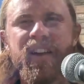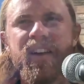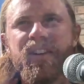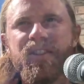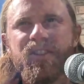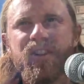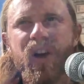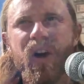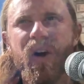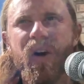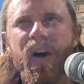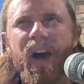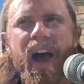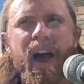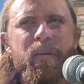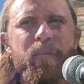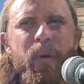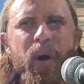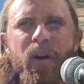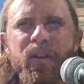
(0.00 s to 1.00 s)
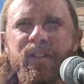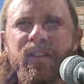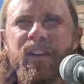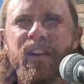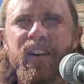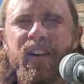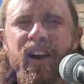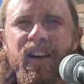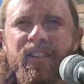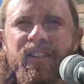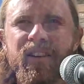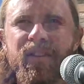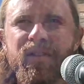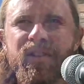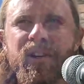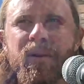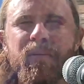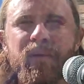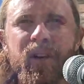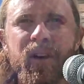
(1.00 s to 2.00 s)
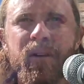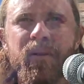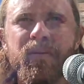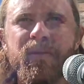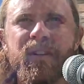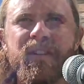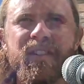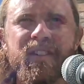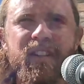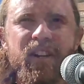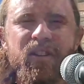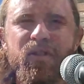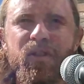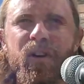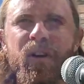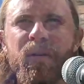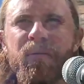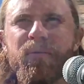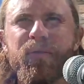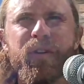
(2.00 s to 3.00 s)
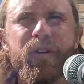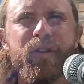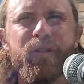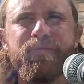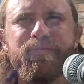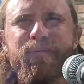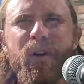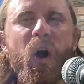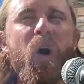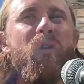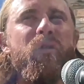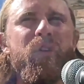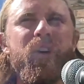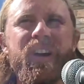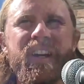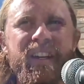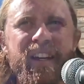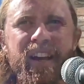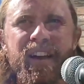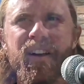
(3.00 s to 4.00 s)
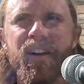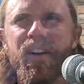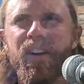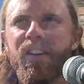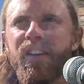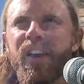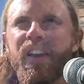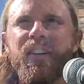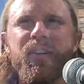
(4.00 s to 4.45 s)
So I had post-concussive symptoms and syndrome for over a year,